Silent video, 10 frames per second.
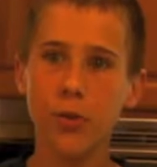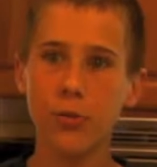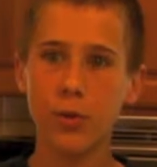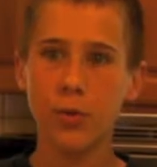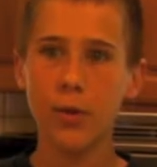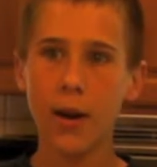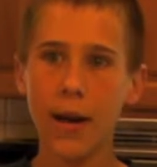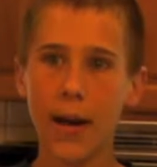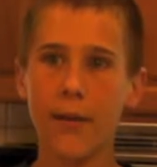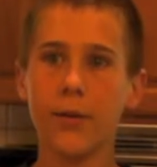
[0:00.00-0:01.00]
you
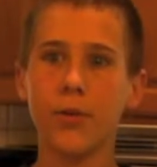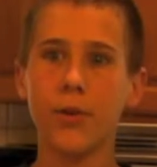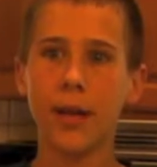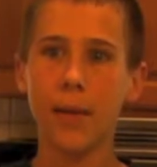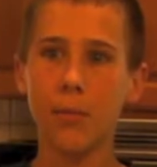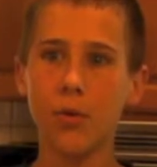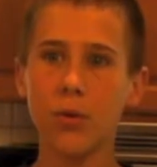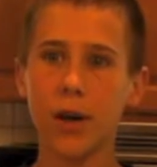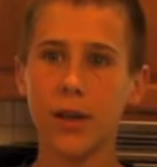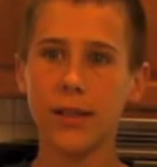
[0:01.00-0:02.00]
how to cook Emma
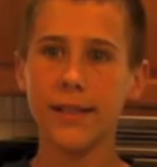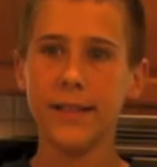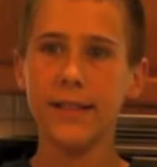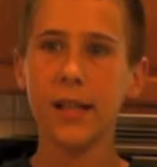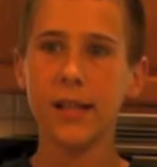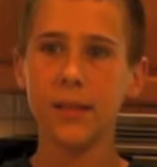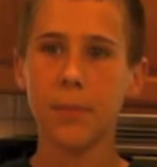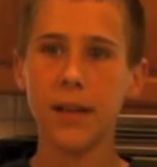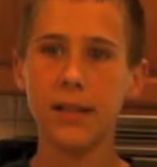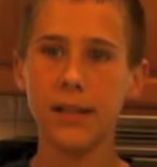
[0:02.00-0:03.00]
Lagasse's
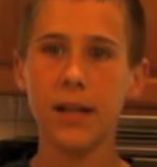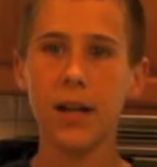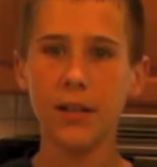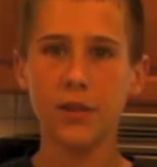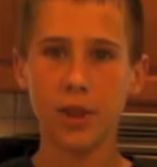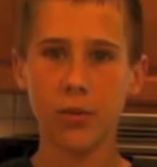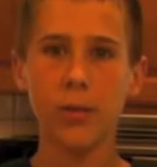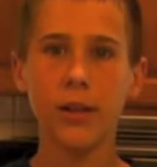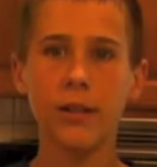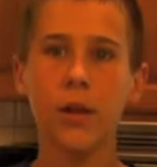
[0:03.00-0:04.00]
spicy honey chicken
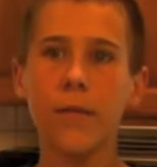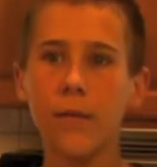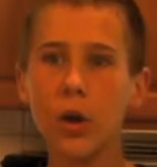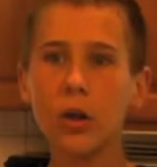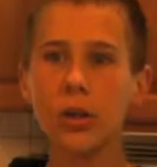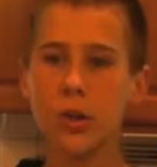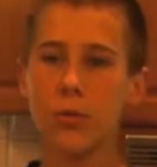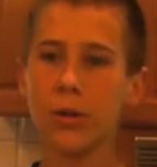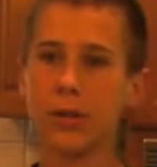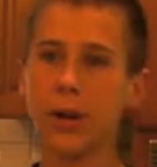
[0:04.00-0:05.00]
wings. First, you
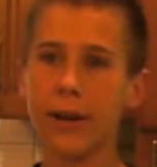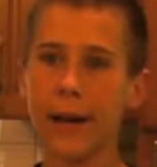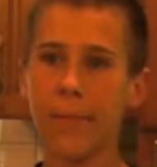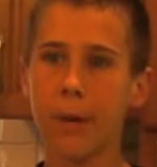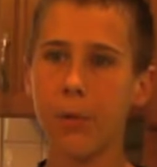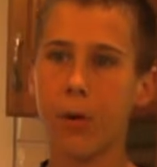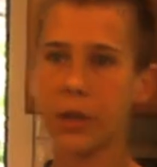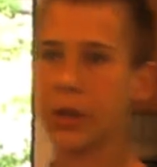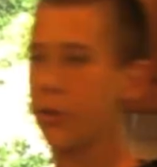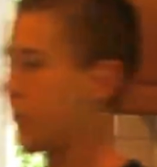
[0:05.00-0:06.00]
want to start out by washing your